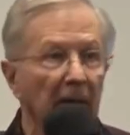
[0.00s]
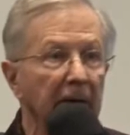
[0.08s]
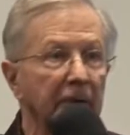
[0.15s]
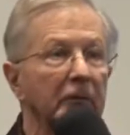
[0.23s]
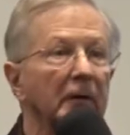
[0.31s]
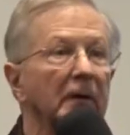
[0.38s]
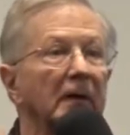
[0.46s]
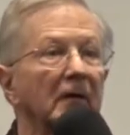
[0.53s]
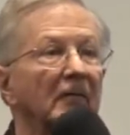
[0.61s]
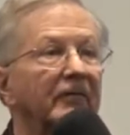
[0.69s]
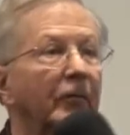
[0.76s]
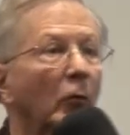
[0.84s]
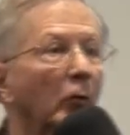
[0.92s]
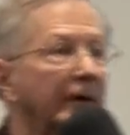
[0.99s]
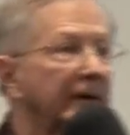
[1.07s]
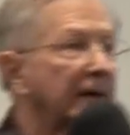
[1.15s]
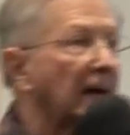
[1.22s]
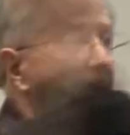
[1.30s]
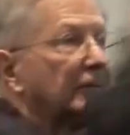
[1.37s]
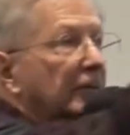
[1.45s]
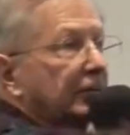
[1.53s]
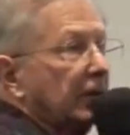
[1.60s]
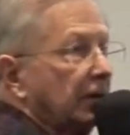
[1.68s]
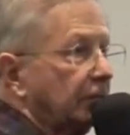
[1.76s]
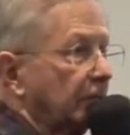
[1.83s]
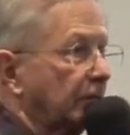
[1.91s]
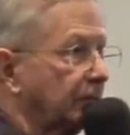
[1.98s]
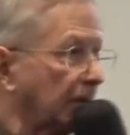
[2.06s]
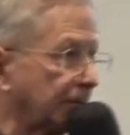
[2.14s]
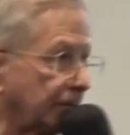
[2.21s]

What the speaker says: You can get 40 conversations on